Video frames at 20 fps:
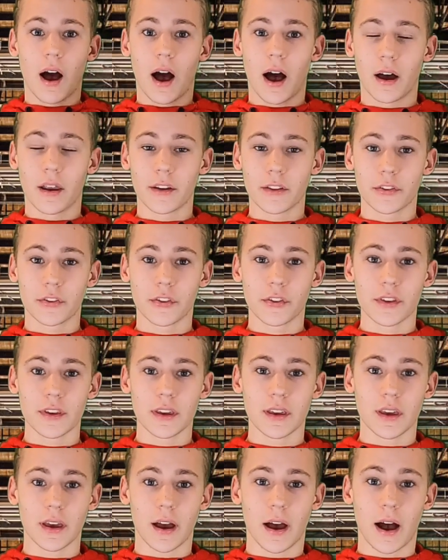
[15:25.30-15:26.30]

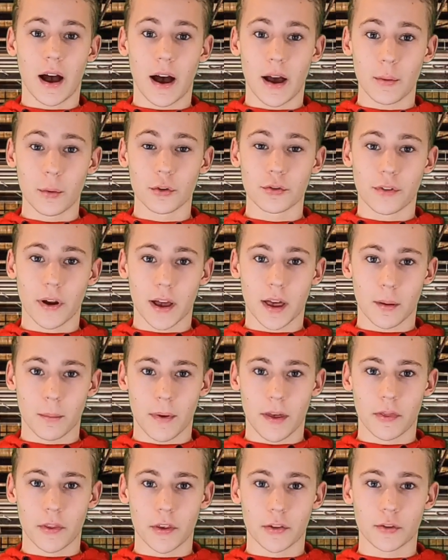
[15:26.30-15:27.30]
Honestly, I would
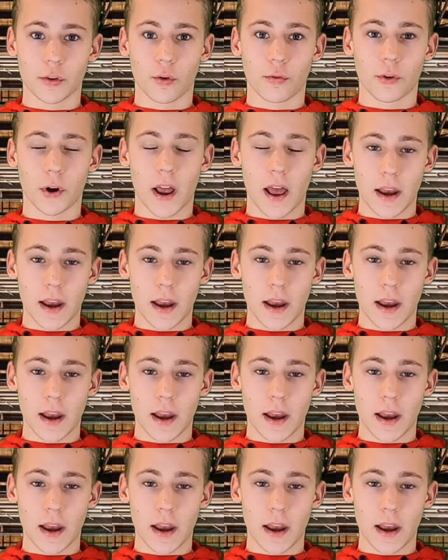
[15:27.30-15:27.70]
recommend this over